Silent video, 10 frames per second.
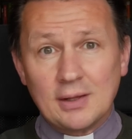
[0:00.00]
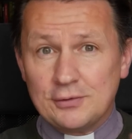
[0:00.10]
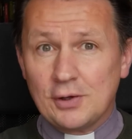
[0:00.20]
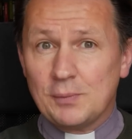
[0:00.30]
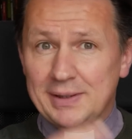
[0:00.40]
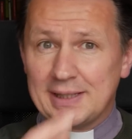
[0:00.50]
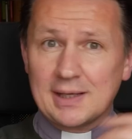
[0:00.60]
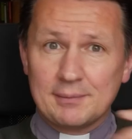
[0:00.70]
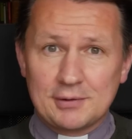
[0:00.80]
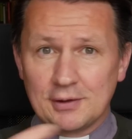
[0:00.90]
So when they
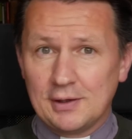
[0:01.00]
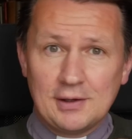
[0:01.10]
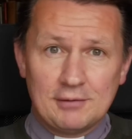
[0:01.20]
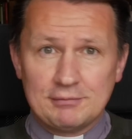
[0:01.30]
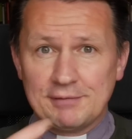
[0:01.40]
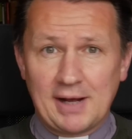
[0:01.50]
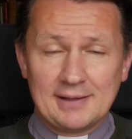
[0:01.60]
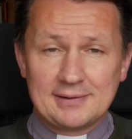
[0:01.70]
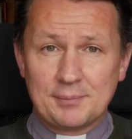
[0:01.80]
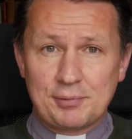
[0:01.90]
come to
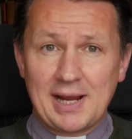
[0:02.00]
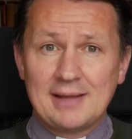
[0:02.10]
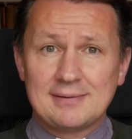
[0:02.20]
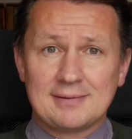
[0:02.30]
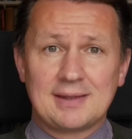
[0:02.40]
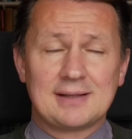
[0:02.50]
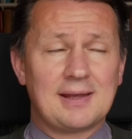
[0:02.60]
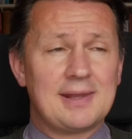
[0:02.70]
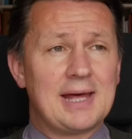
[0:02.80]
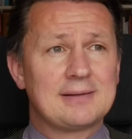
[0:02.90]
revise the prayers and things
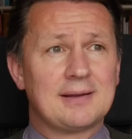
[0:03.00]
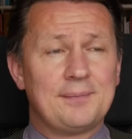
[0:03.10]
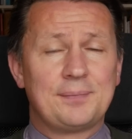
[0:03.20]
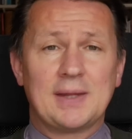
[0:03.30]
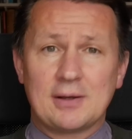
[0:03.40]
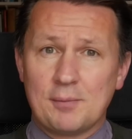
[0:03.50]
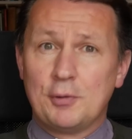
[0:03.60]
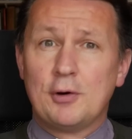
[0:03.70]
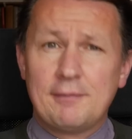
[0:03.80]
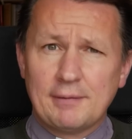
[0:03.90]
like that, they got
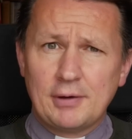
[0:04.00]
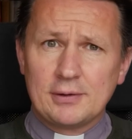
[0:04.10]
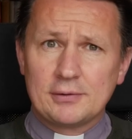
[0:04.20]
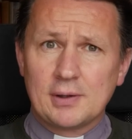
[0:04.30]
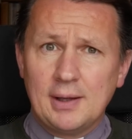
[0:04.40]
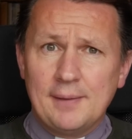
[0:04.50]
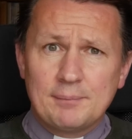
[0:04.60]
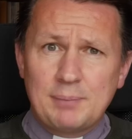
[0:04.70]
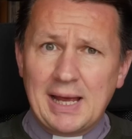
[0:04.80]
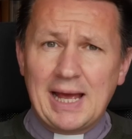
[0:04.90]
more of a voice.
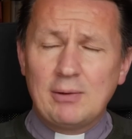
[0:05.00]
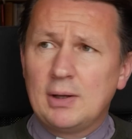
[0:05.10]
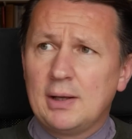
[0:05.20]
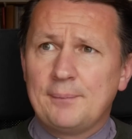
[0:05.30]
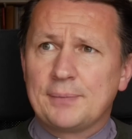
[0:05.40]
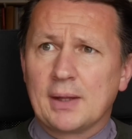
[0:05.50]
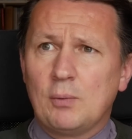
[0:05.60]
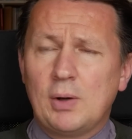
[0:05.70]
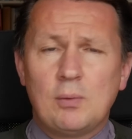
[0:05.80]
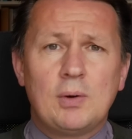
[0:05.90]
But how?
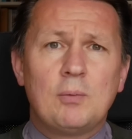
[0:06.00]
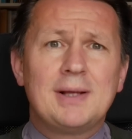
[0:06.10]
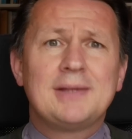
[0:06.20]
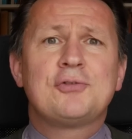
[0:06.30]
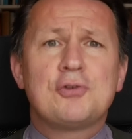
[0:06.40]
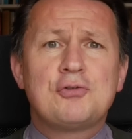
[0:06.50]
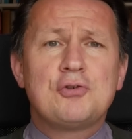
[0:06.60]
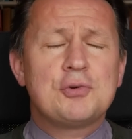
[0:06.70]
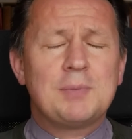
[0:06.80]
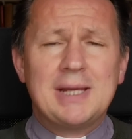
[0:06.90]
What
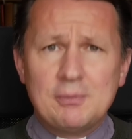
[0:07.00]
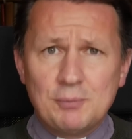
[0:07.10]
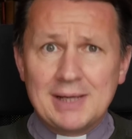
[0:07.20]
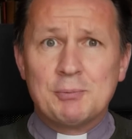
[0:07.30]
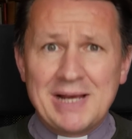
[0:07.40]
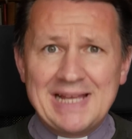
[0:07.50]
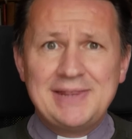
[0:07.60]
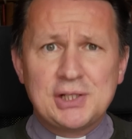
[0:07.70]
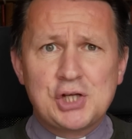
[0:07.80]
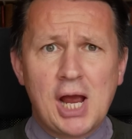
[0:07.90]
institution are we in? We're in
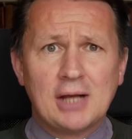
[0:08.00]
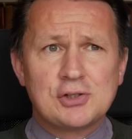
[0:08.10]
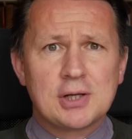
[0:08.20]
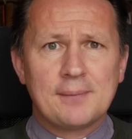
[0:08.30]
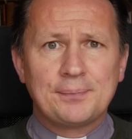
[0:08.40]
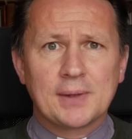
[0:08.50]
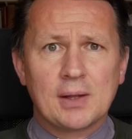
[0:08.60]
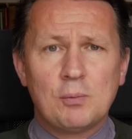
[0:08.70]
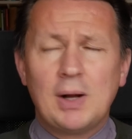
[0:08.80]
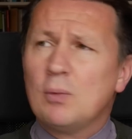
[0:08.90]
the church.
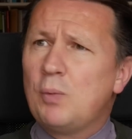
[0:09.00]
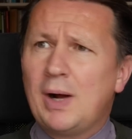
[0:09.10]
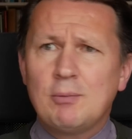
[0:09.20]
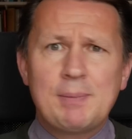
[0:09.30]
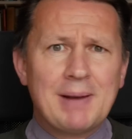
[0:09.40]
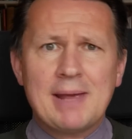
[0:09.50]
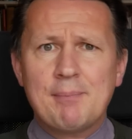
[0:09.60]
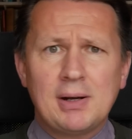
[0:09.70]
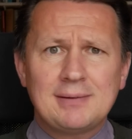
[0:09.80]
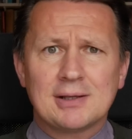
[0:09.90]
Why are we playing
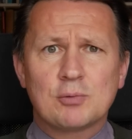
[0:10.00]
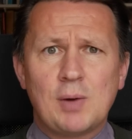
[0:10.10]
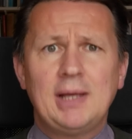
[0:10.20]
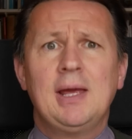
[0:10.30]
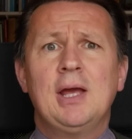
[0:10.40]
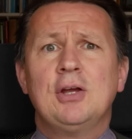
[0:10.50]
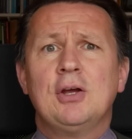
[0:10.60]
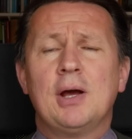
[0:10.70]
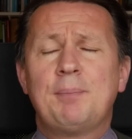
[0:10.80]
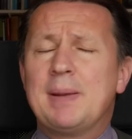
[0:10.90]
politics? Why
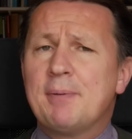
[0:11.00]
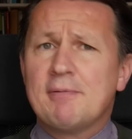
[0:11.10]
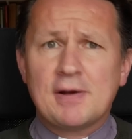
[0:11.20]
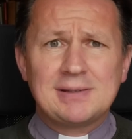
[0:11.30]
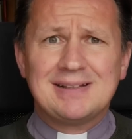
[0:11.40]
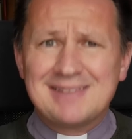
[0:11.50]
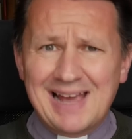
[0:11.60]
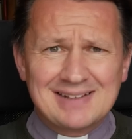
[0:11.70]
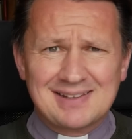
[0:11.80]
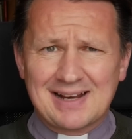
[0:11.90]
are people voting
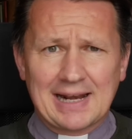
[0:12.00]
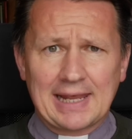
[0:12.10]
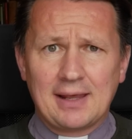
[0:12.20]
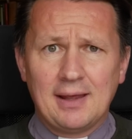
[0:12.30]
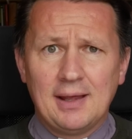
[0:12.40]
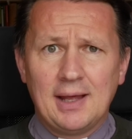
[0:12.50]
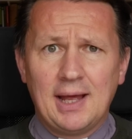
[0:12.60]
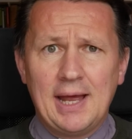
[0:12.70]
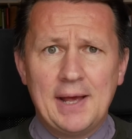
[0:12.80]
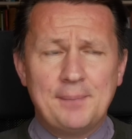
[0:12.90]
tactically,
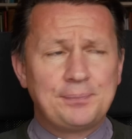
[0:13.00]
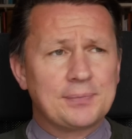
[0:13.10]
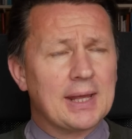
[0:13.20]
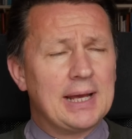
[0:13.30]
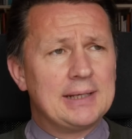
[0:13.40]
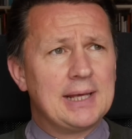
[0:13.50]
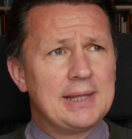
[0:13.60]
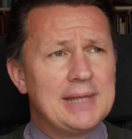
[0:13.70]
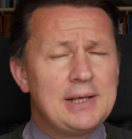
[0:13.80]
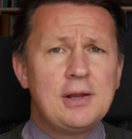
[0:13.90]
and
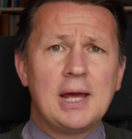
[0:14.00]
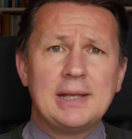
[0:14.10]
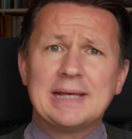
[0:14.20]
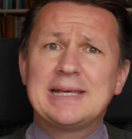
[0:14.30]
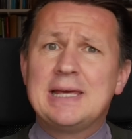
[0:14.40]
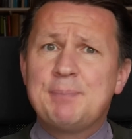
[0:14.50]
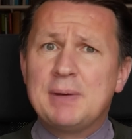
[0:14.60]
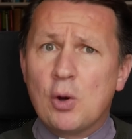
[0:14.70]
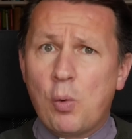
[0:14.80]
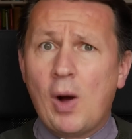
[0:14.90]
then
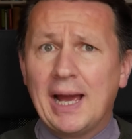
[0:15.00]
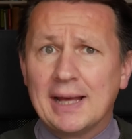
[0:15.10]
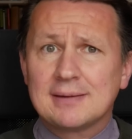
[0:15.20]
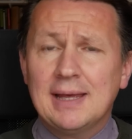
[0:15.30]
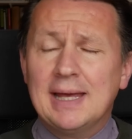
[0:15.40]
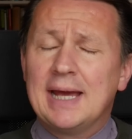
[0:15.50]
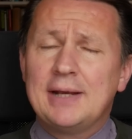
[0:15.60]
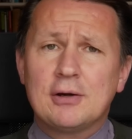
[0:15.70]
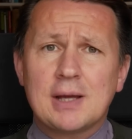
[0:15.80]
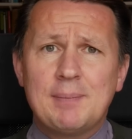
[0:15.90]
keeping quiet and
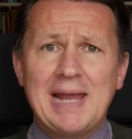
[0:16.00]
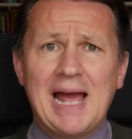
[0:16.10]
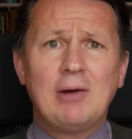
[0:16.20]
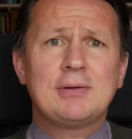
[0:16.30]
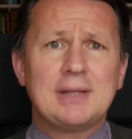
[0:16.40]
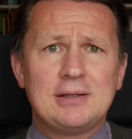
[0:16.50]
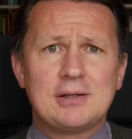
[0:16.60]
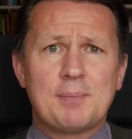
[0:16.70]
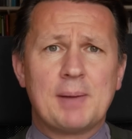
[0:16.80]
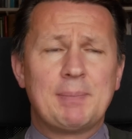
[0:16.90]
not coming out into
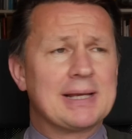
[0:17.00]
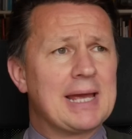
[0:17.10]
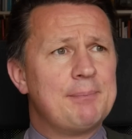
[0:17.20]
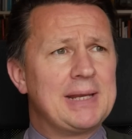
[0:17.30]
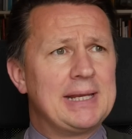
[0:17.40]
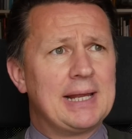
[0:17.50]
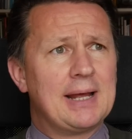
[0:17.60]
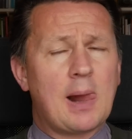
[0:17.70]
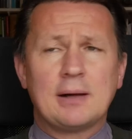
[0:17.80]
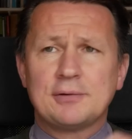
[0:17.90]
the public and being
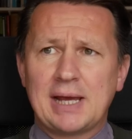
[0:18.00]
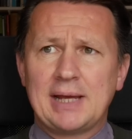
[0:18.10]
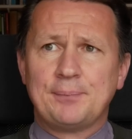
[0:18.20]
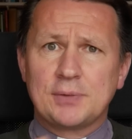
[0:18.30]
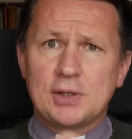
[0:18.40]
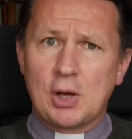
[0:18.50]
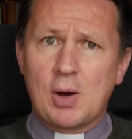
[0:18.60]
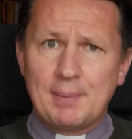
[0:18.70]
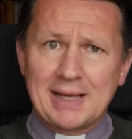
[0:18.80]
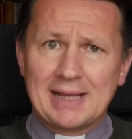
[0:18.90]
saying, you know,
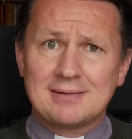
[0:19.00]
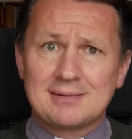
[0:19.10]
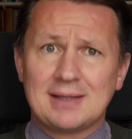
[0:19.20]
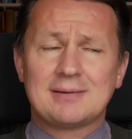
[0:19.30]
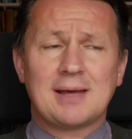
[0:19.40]
I'm against this.